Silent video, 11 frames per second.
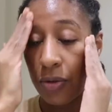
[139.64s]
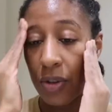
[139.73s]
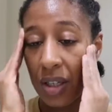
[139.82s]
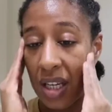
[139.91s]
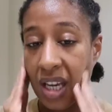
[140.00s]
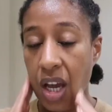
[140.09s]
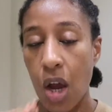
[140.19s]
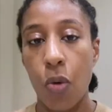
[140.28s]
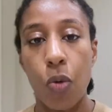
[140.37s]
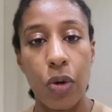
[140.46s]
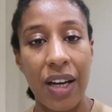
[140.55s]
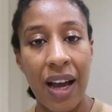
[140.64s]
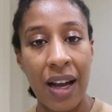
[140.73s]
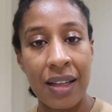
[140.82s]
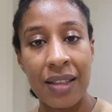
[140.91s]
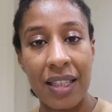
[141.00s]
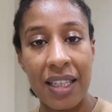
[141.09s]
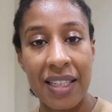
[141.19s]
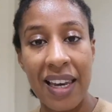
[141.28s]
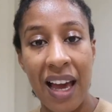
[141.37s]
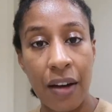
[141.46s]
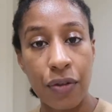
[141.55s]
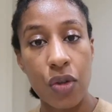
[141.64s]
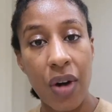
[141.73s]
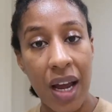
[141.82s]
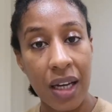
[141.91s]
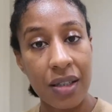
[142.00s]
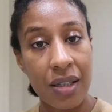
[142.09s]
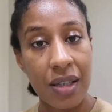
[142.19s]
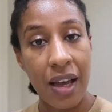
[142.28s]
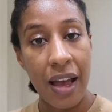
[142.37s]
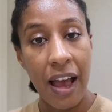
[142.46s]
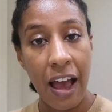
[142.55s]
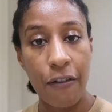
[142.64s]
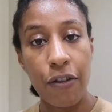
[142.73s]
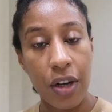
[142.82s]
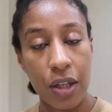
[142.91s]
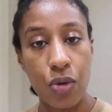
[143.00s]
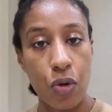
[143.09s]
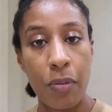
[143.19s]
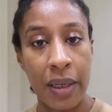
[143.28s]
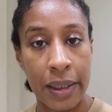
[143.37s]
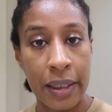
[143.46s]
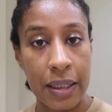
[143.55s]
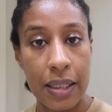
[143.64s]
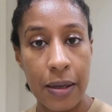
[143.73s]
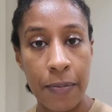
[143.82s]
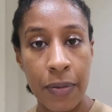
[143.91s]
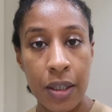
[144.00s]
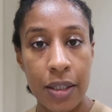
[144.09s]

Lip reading: funny would add these laugh tracks every 2 minutes,